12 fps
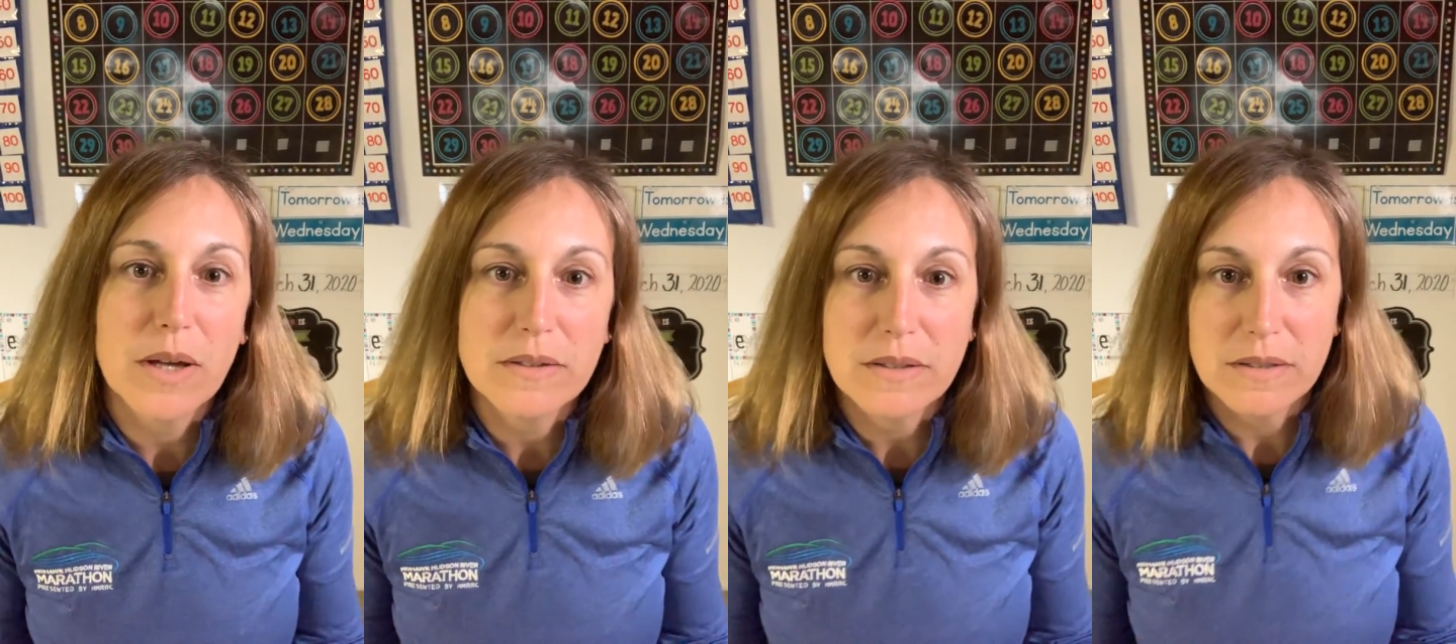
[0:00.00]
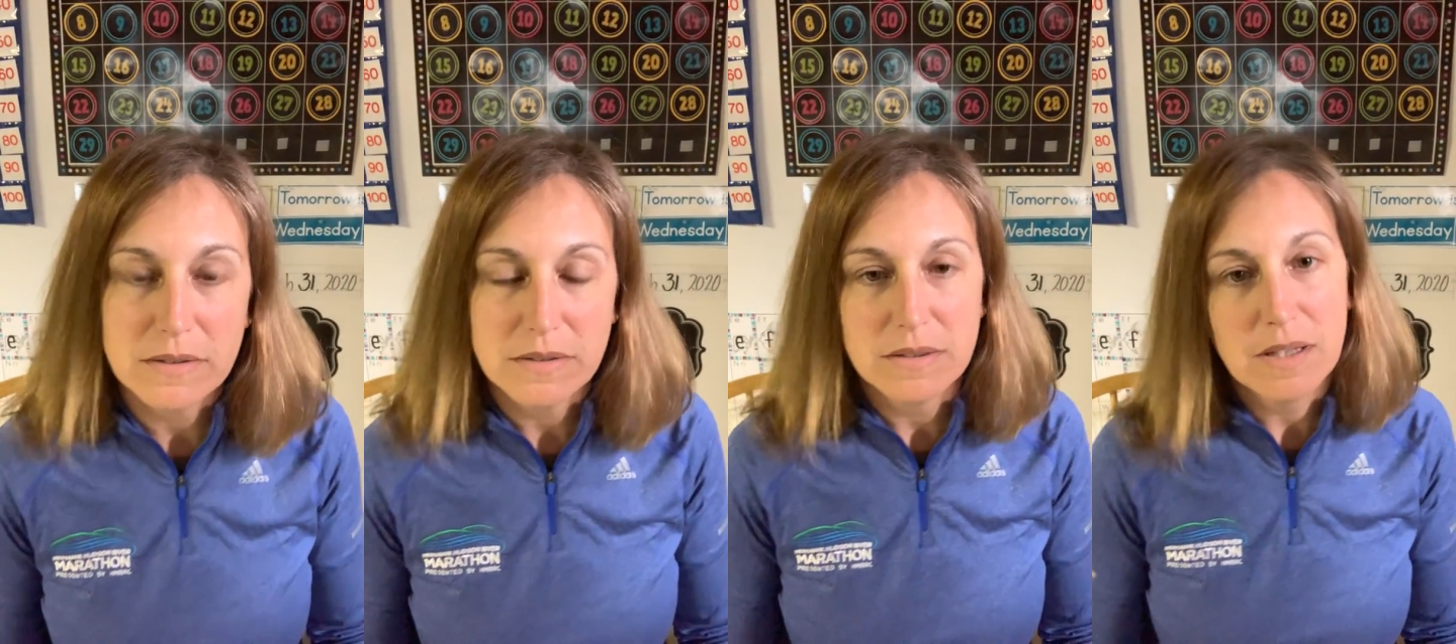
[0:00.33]
a
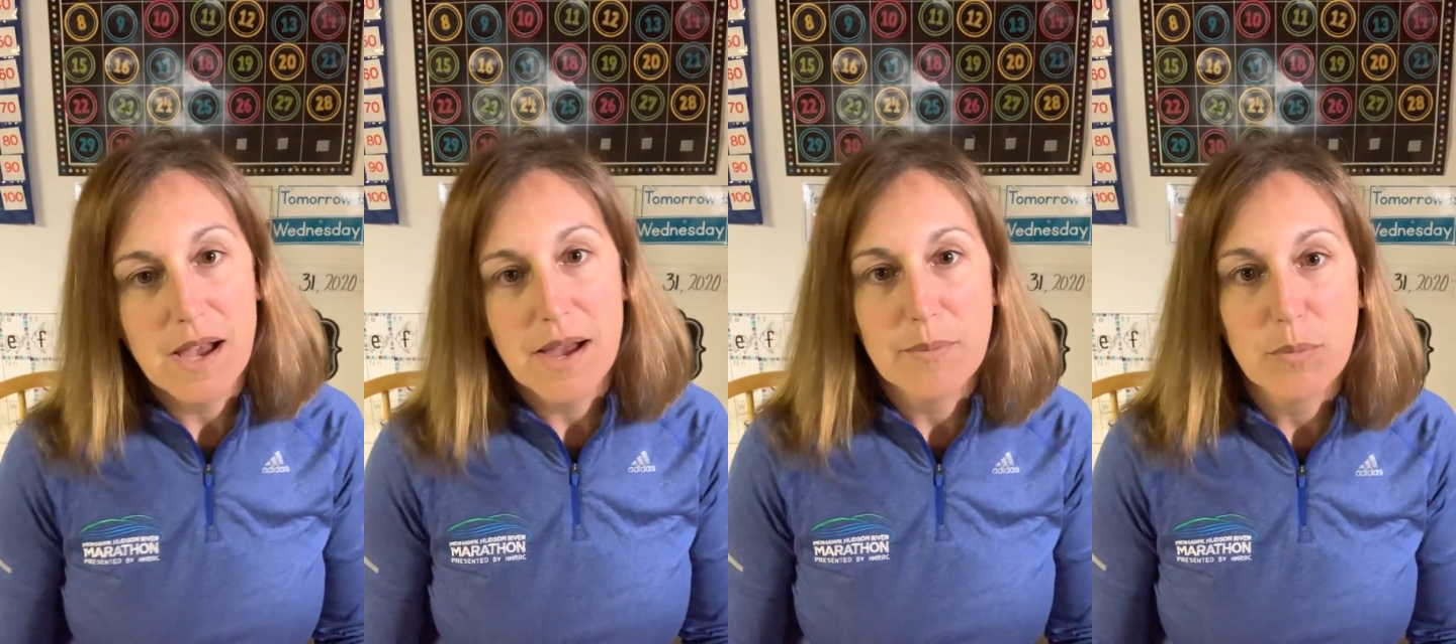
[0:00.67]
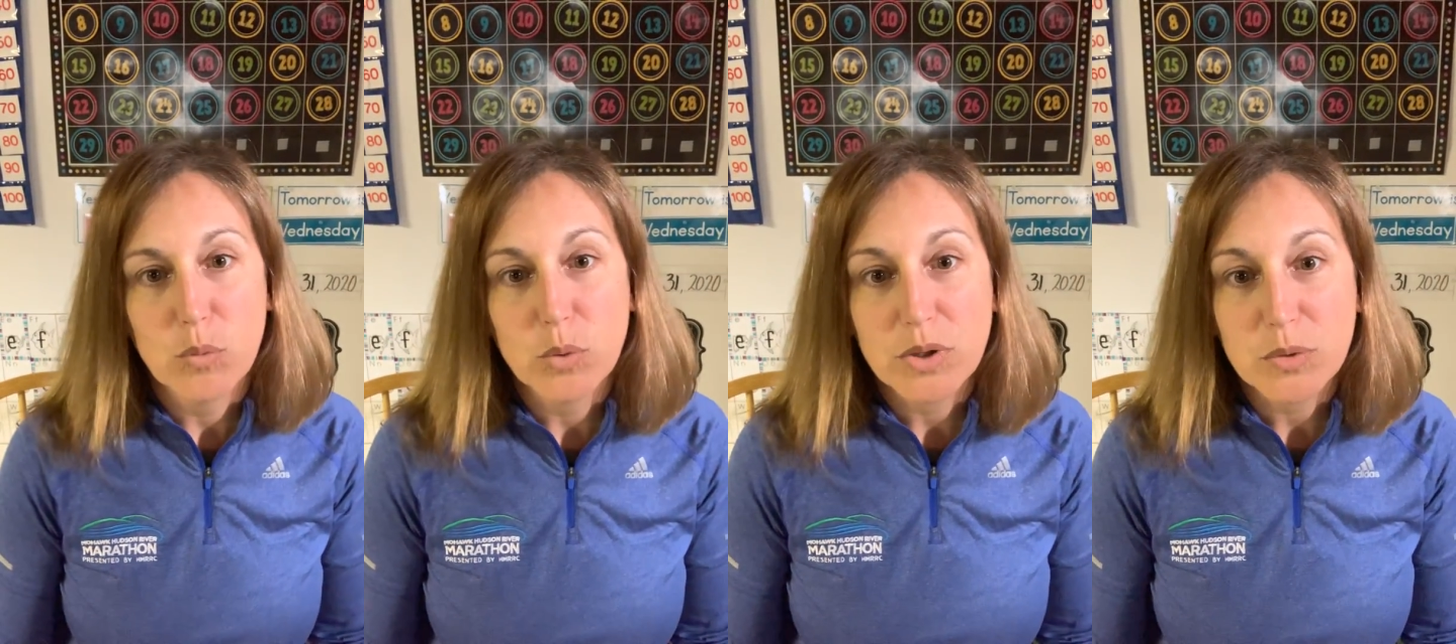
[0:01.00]
little
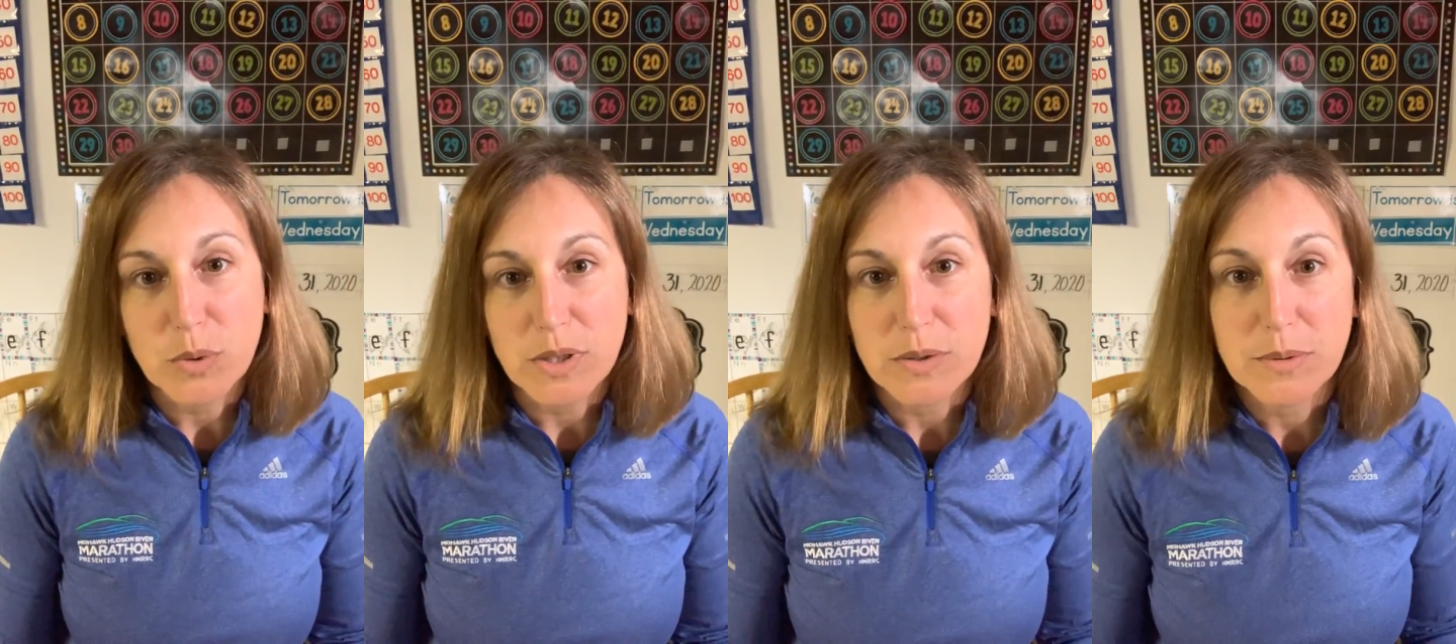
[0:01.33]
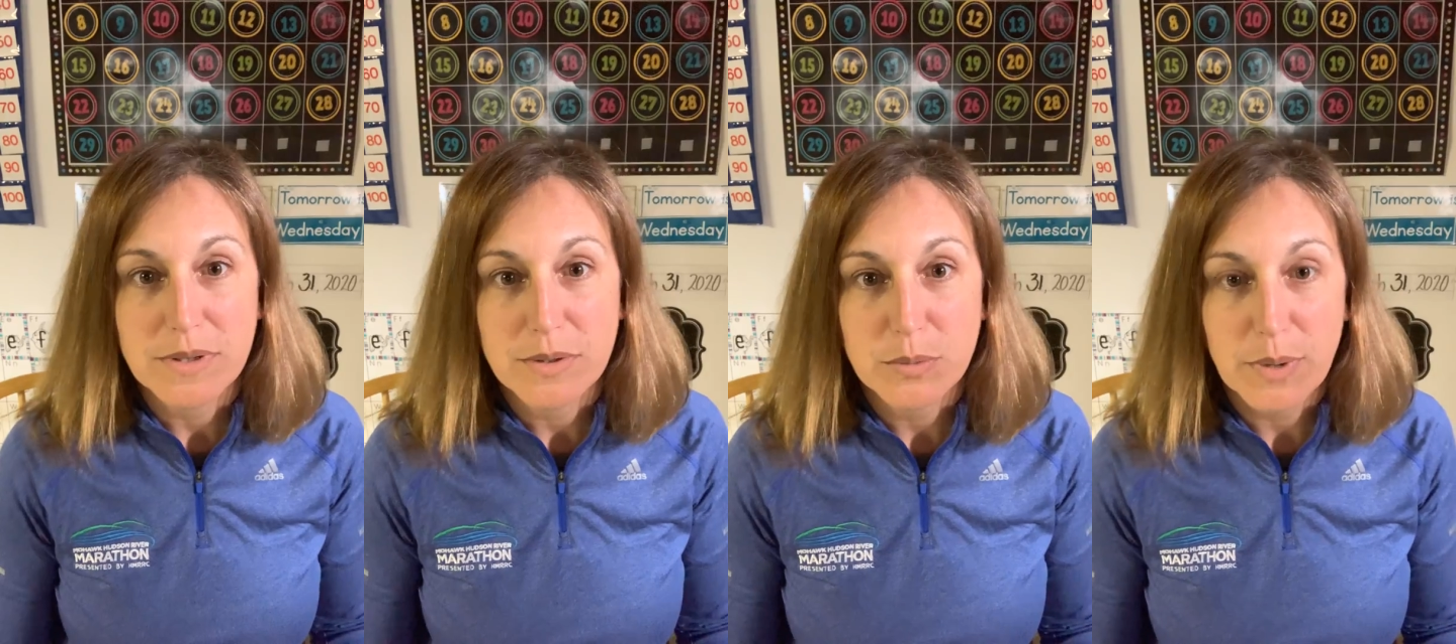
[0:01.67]
word work
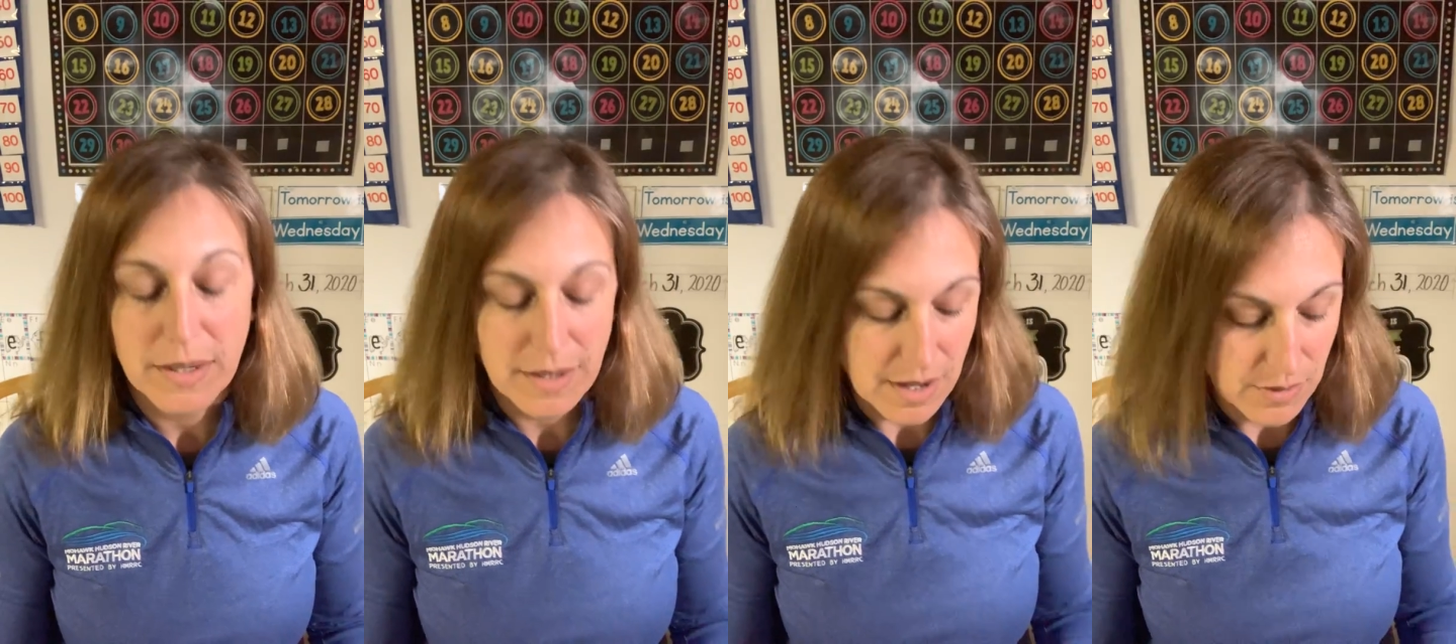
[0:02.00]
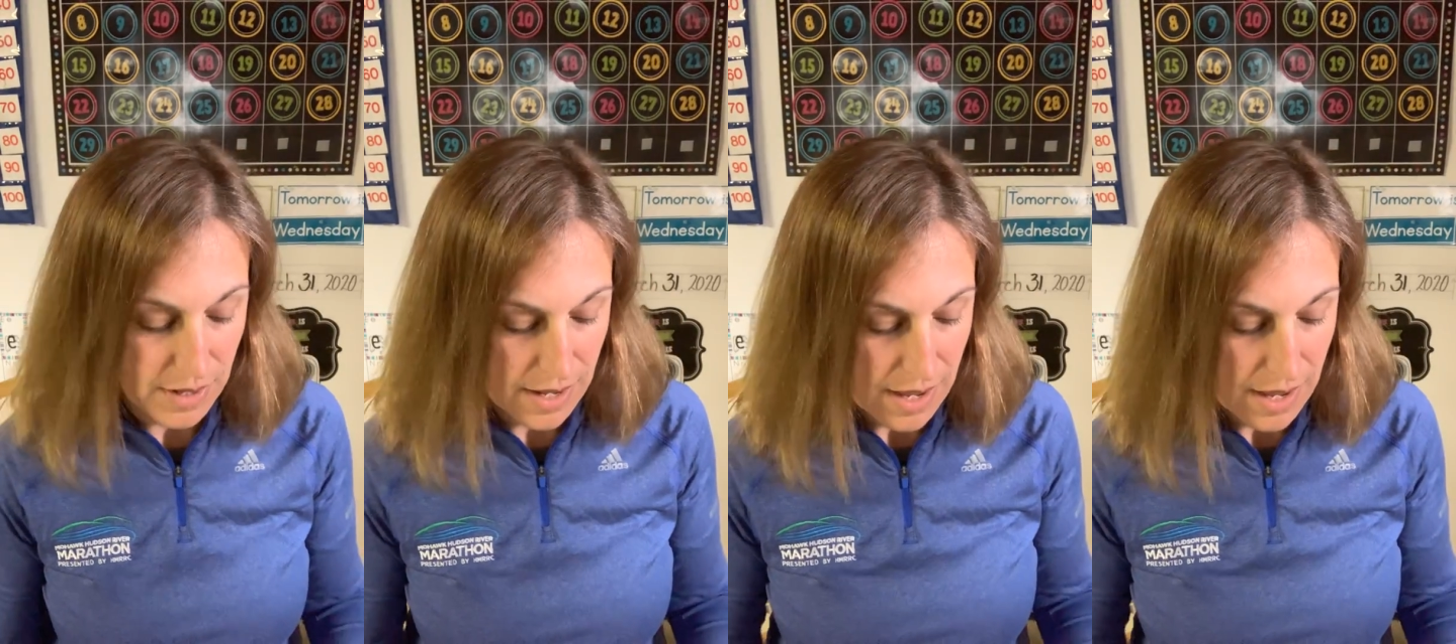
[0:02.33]
with you right now.